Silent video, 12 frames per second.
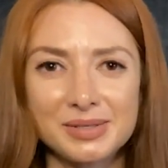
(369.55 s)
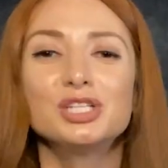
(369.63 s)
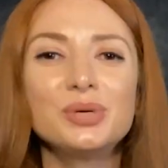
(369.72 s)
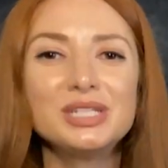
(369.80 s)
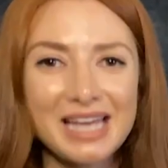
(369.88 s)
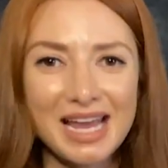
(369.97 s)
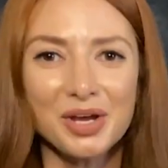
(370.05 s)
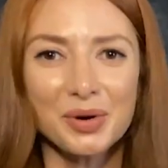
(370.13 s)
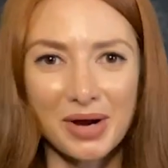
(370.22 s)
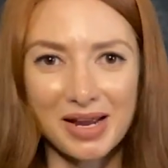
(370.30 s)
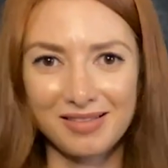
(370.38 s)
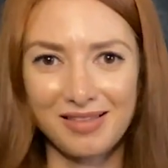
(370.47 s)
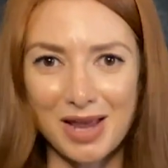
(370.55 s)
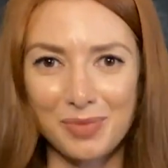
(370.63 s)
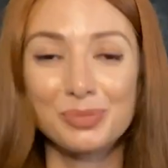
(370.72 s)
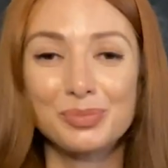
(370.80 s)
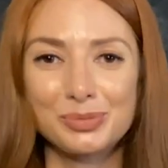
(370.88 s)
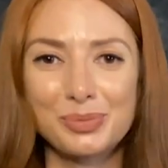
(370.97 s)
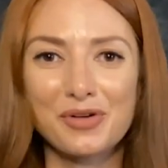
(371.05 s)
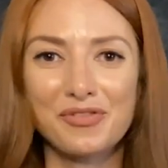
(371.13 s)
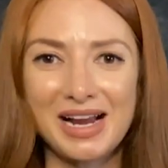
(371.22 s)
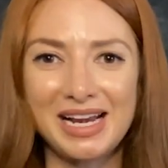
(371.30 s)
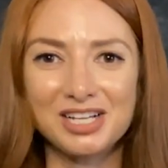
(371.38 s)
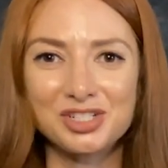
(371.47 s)
To attain a credit line with Bespoke
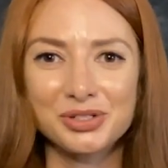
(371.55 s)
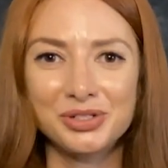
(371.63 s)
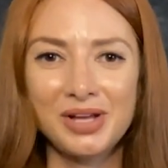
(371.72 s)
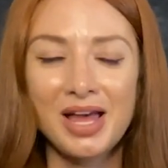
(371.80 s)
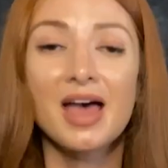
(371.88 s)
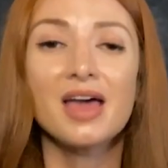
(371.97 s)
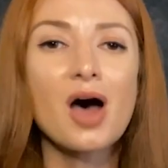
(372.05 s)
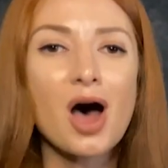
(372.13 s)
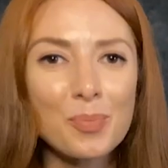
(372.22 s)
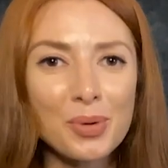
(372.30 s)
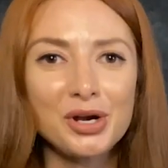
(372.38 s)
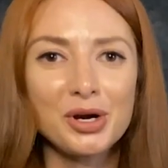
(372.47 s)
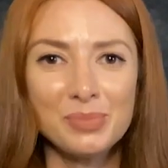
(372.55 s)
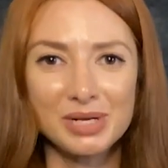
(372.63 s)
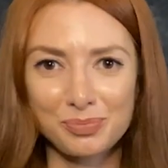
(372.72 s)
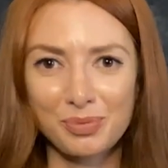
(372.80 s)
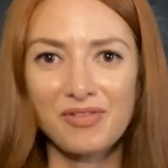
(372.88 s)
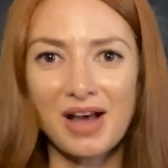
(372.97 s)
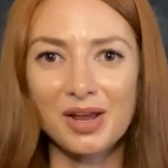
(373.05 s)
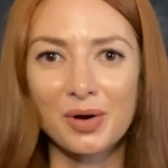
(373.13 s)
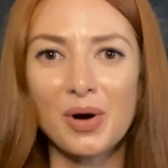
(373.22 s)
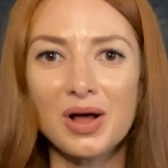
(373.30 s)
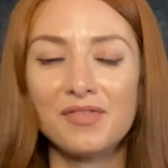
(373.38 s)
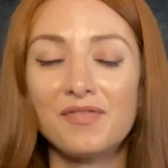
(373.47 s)
Financial, an operator must provide a
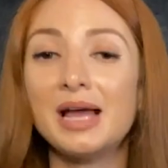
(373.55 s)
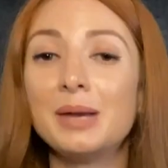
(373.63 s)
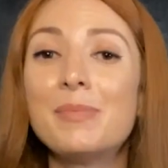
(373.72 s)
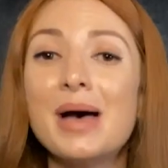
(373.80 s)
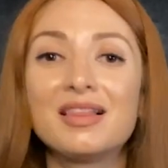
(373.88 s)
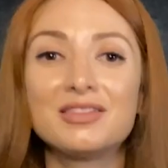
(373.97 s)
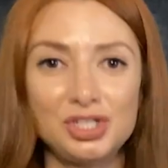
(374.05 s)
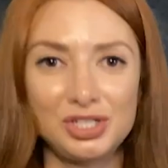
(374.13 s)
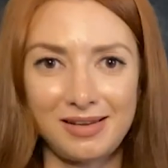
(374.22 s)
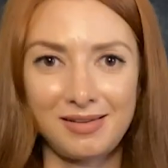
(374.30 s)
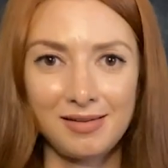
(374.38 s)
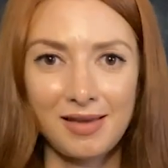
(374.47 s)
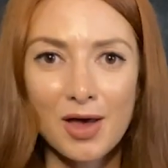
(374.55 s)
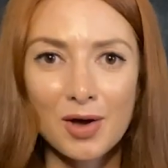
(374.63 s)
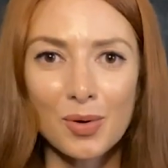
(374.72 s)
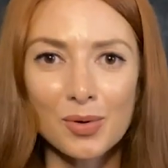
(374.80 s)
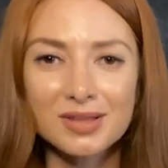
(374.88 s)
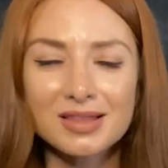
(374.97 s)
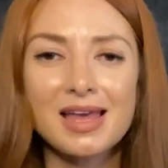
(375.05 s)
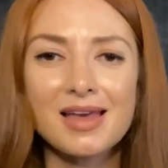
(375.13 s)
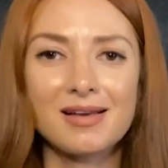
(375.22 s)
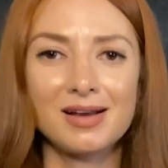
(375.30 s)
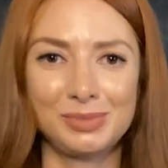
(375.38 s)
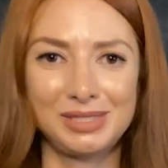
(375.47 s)
qualified balance sheet, quarterly
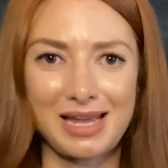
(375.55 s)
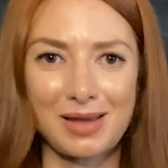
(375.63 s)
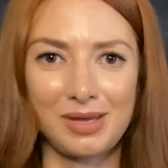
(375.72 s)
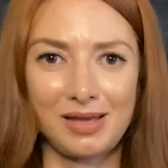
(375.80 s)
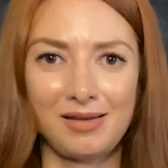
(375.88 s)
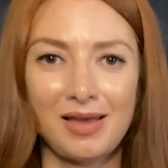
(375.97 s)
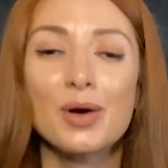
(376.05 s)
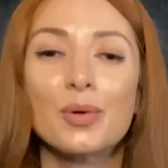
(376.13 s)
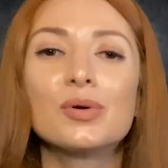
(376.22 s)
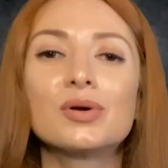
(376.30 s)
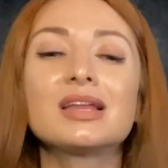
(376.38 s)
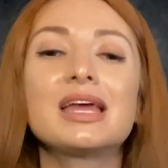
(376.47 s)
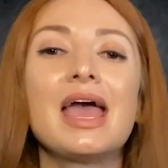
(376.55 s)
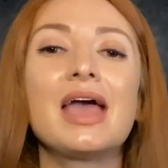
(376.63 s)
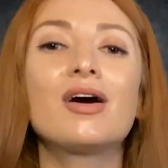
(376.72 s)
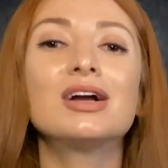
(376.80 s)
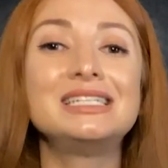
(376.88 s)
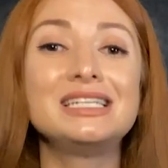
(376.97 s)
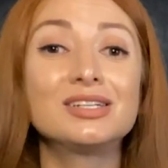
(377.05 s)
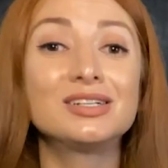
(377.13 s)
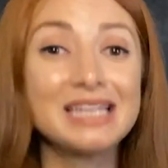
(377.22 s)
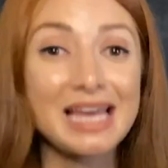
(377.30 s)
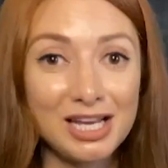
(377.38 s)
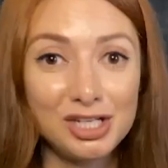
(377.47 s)
income statement, quarterly AR detailed
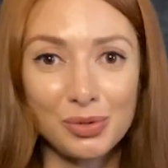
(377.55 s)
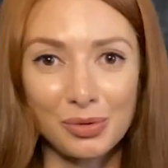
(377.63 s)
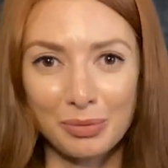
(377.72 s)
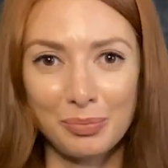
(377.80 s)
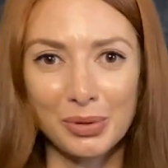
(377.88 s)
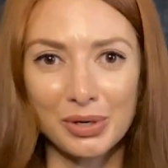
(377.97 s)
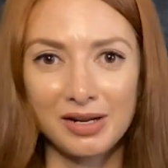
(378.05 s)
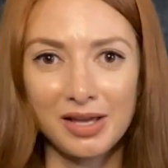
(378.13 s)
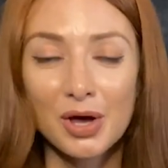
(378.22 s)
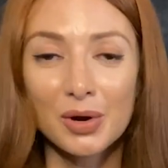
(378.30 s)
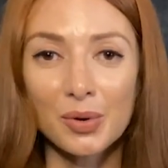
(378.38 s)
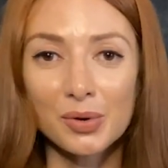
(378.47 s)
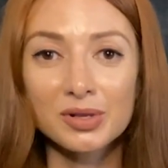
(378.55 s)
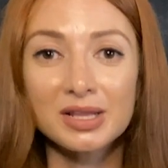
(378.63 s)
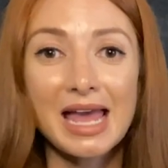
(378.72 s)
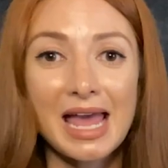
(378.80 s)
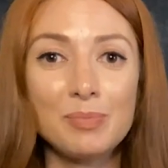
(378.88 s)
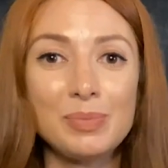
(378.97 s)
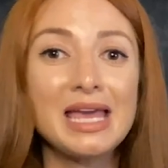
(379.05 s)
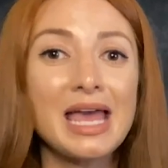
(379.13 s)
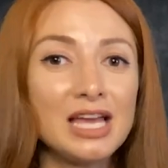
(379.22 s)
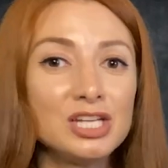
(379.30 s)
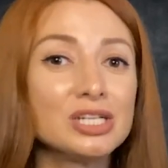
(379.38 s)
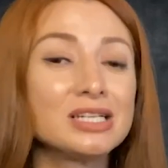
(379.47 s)
aging report, quarterly AP
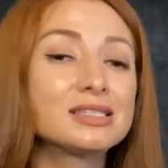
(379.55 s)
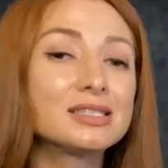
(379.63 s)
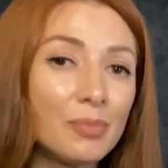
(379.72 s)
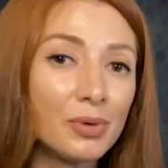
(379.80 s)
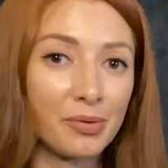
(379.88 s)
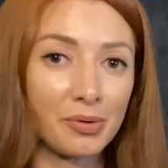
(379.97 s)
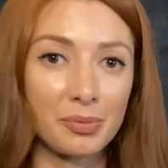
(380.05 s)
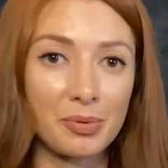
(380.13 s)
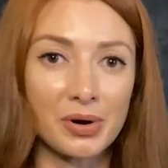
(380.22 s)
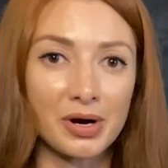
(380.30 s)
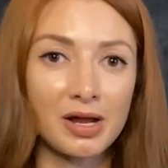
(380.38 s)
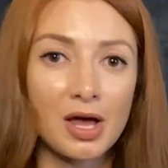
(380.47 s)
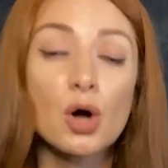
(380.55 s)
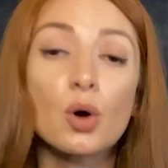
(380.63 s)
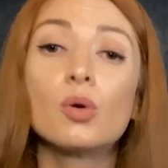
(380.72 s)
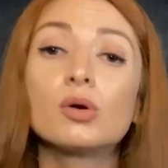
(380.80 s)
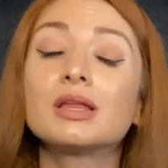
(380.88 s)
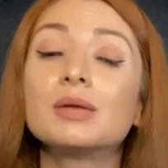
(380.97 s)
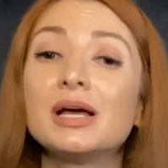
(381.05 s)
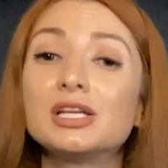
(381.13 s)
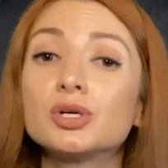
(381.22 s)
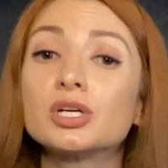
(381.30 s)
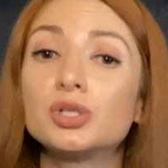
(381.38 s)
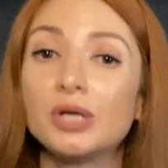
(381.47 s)
aging summary report, quarterly
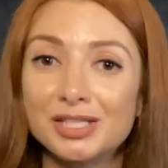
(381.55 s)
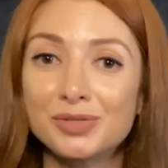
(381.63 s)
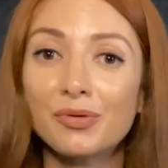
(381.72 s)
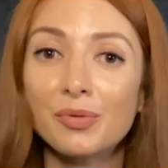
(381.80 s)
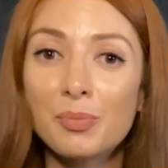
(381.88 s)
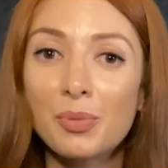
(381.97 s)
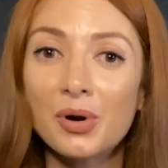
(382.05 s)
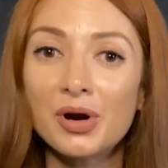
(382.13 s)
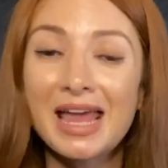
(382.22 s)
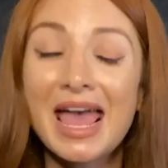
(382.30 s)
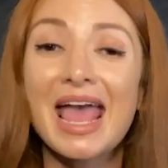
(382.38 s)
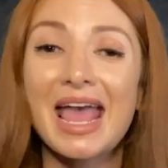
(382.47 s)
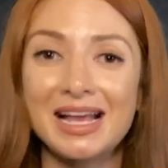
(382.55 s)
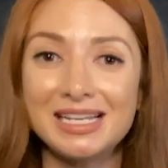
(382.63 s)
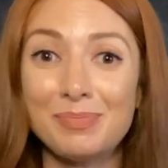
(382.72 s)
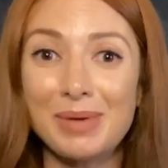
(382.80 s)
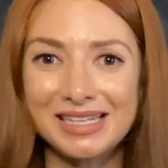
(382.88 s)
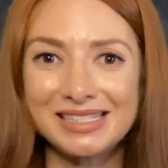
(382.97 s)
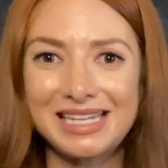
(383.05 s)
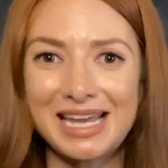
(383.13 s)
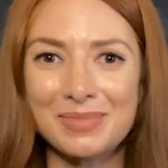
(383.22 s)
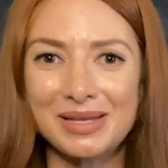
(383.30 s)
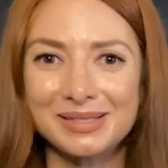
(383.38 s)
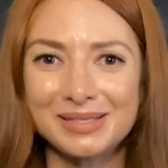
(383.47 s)
metric transfer report, and bank
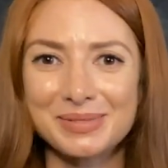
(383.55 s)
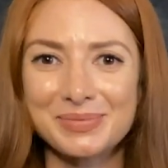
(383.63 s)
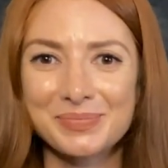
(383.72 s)
statements.